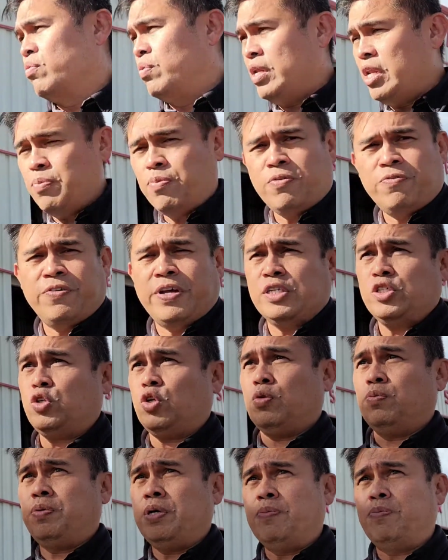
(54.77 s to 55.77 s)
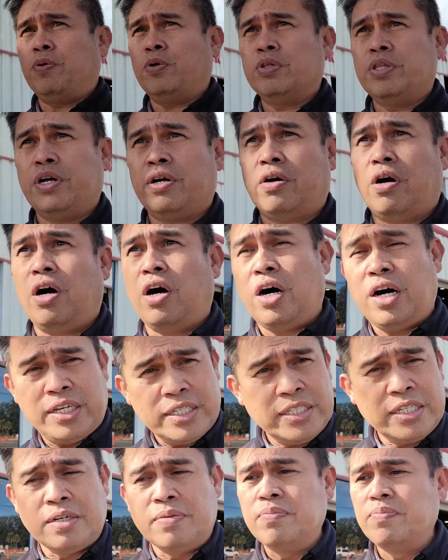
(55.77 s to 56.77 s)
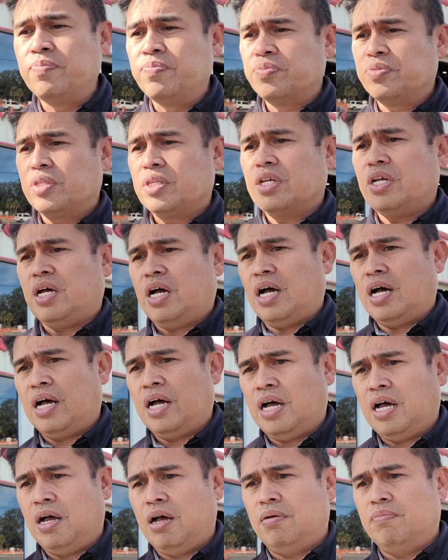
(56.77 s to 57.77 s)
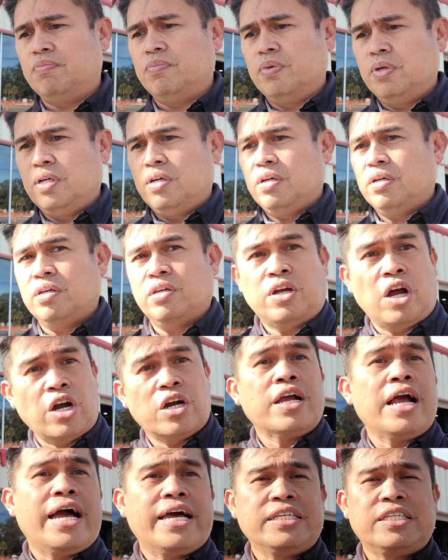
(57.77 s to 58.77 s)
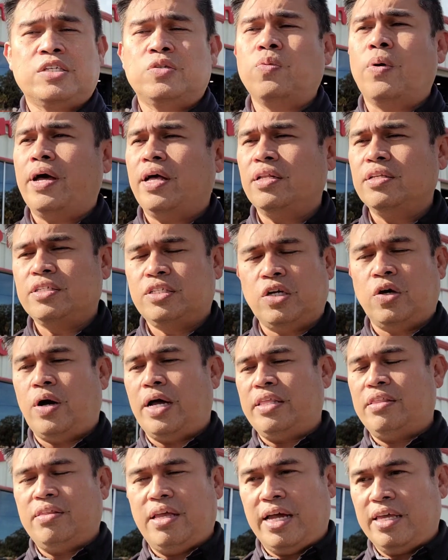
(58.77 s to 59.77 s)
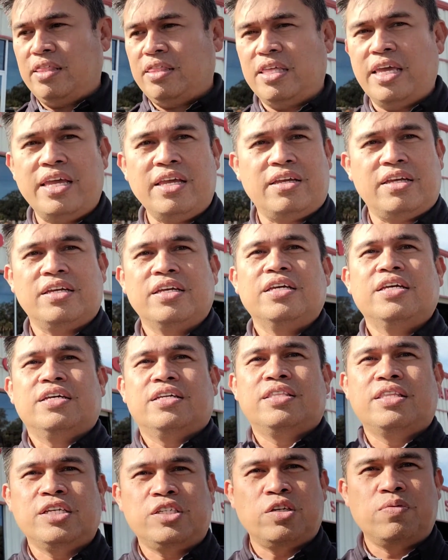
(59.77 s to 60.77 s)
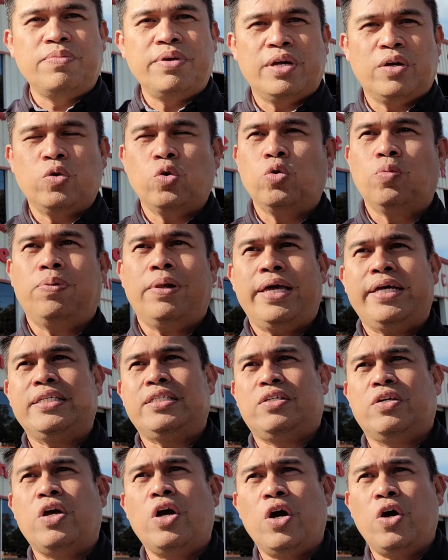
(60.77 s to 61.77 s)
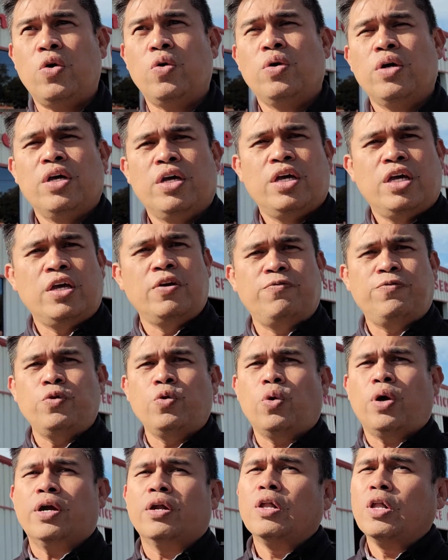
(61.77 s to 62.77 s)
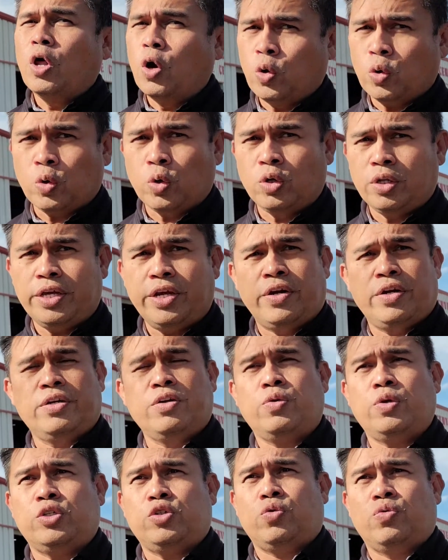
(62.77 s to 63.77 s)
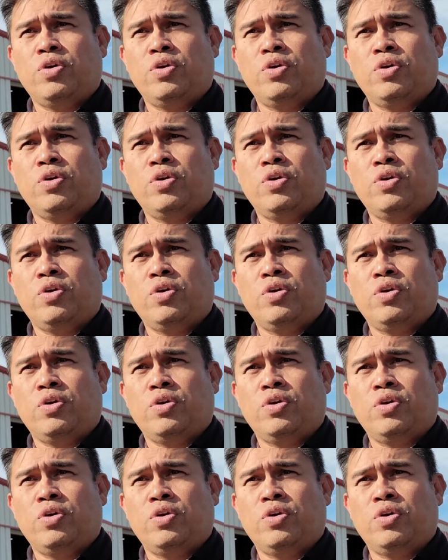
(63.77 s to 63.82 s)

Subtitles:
really professional people. They're awesome. Car guys as well. So I think this would be a cool place to go if you are local here in Crystal